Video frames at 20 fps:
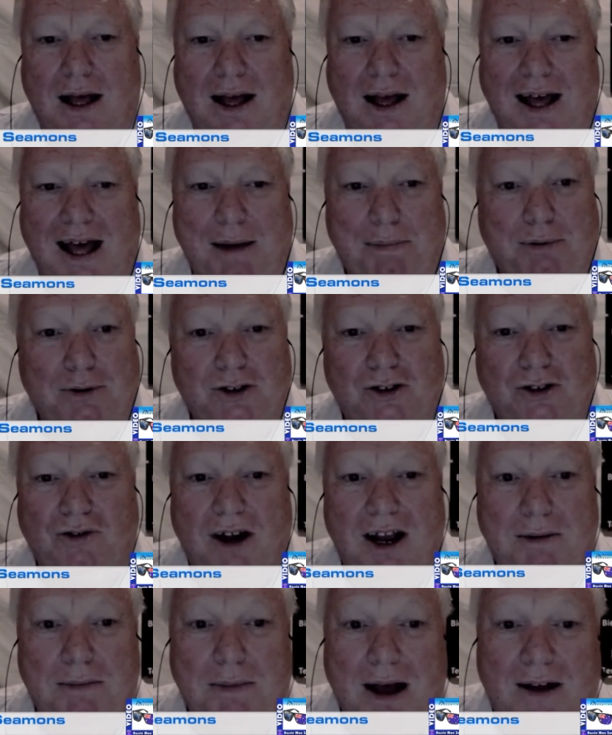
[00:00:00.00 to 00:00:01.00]
Apple's
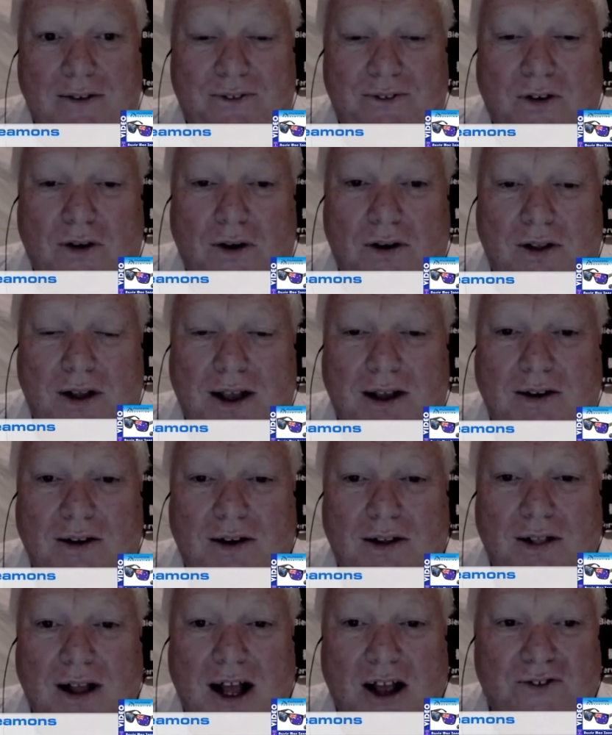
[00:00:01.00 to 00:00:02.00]
trademark filing
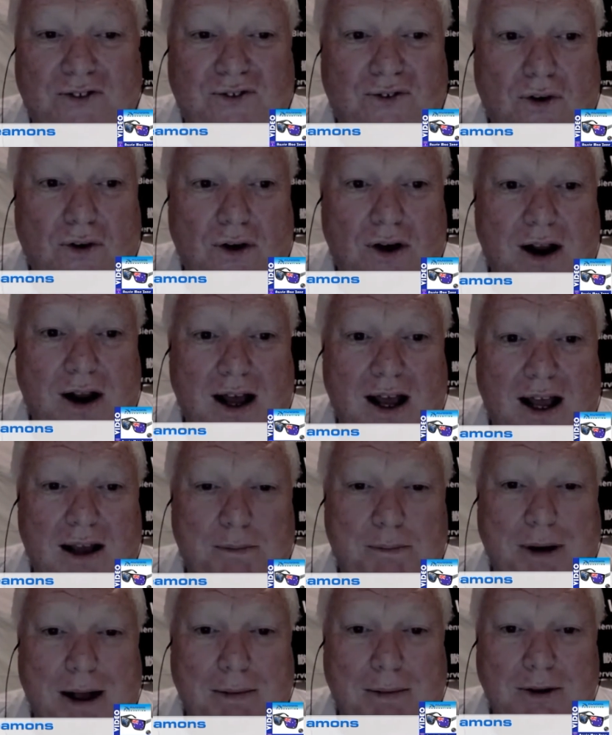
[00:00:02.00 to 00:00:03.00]
last Friday and
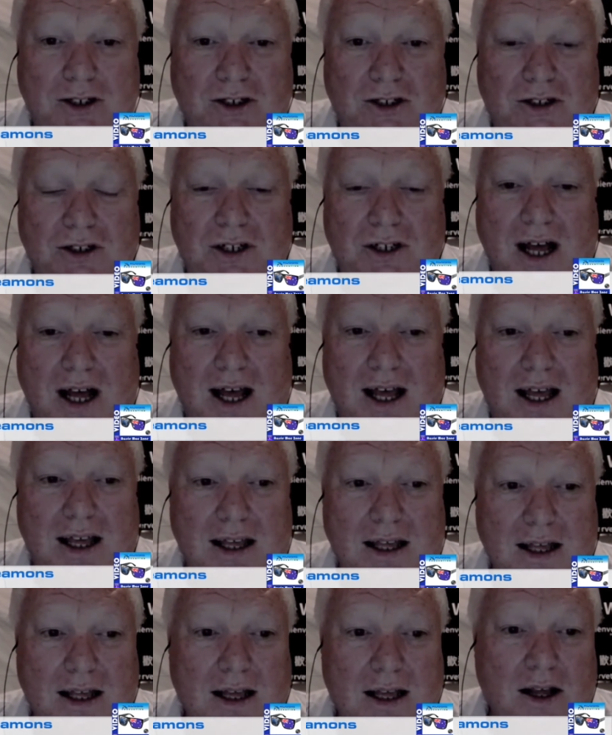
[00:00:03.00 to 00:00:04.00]
published
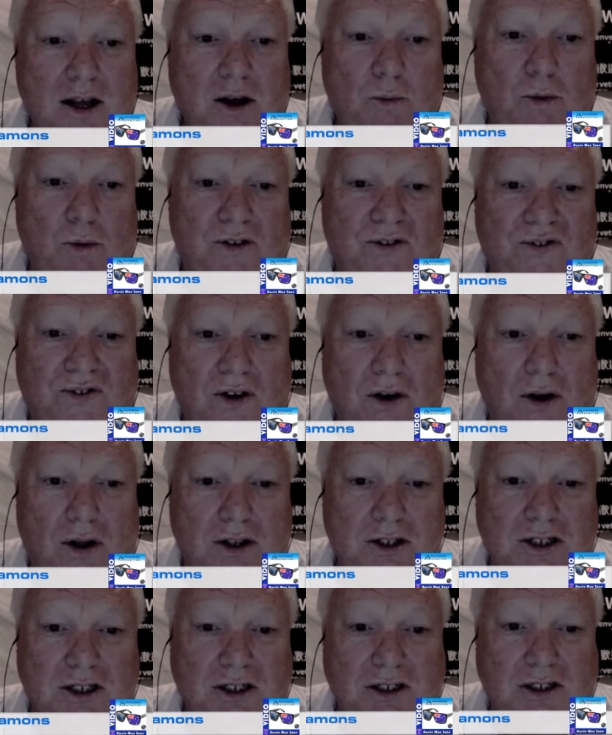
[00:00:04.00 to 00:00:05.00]
today was
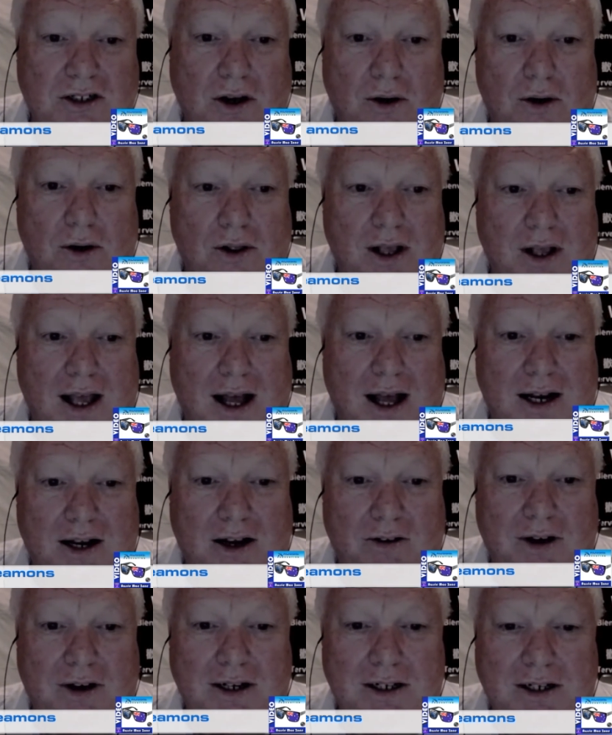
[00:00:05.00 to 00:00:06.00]
filed solely
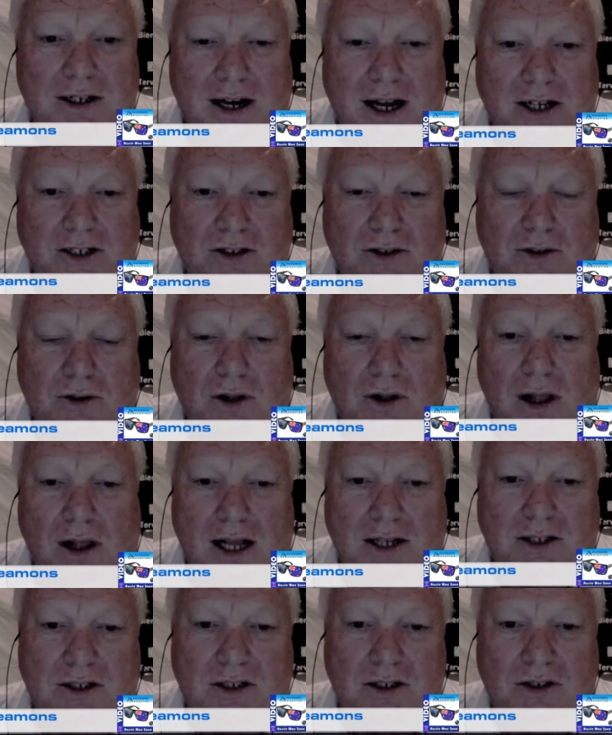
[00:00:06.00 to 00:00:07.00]
under International
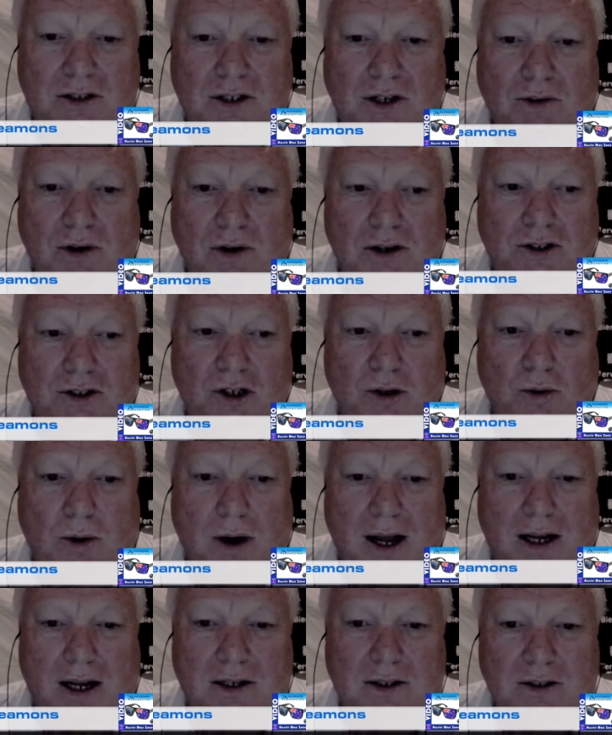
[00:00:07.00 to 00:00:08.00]
Class
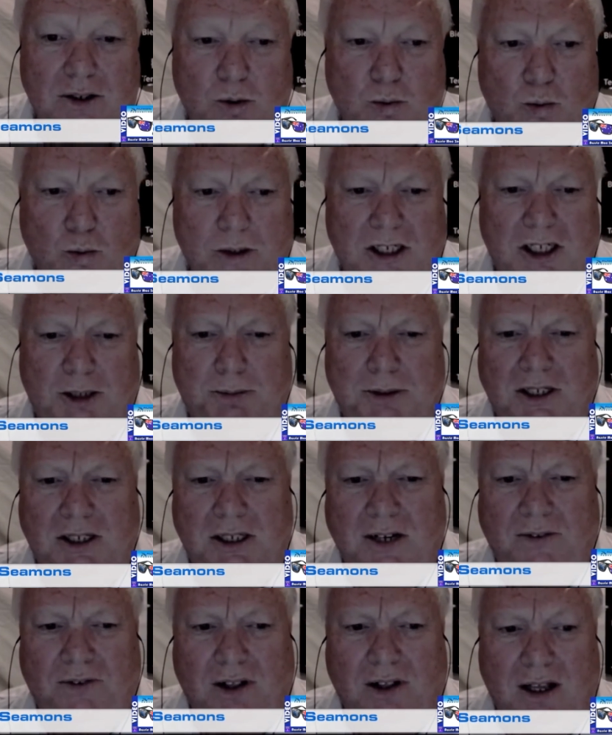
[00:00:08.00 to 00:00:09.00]
028, which
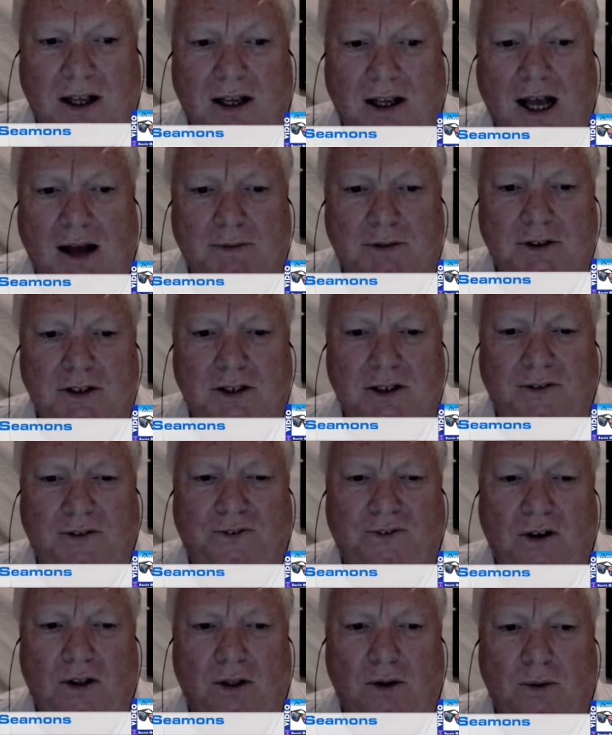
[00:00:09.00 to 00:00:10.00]
specifically covers the
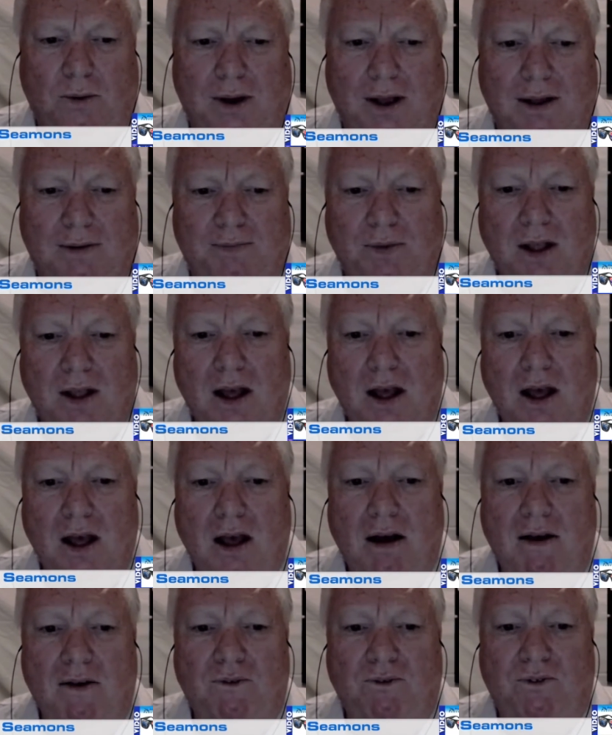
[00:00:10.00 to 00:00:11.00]
following:
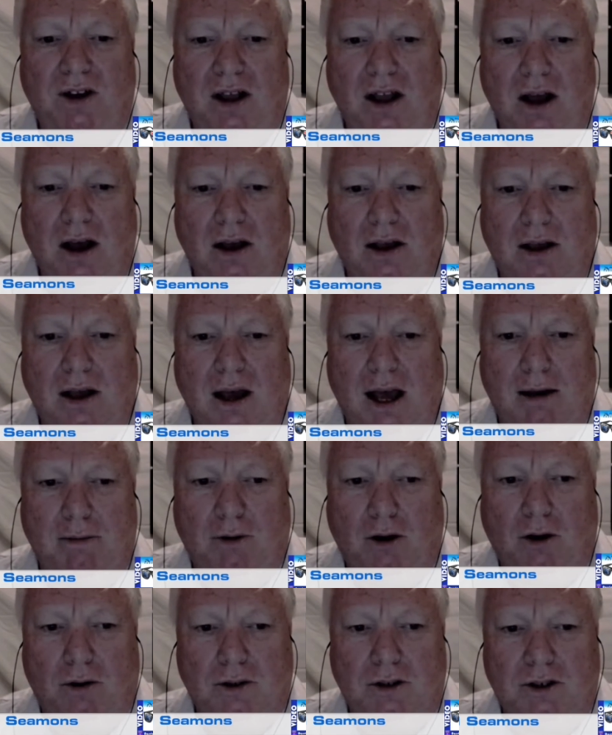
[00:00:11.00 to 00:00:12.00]
video game
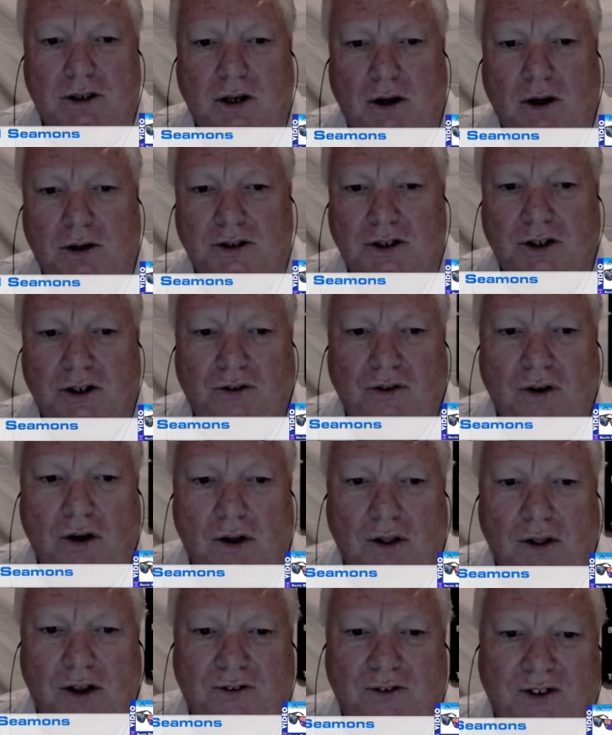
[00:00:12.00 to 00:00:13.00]
consoles,
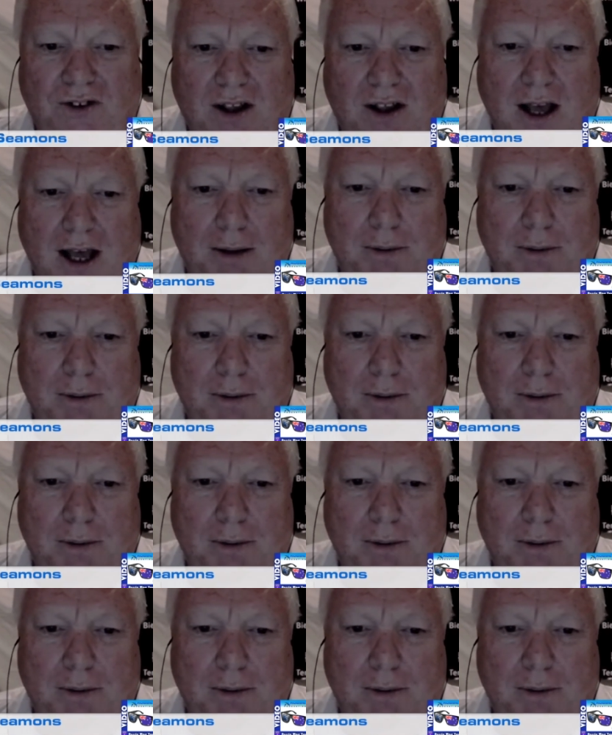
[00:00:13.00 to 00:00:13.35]
controllers for game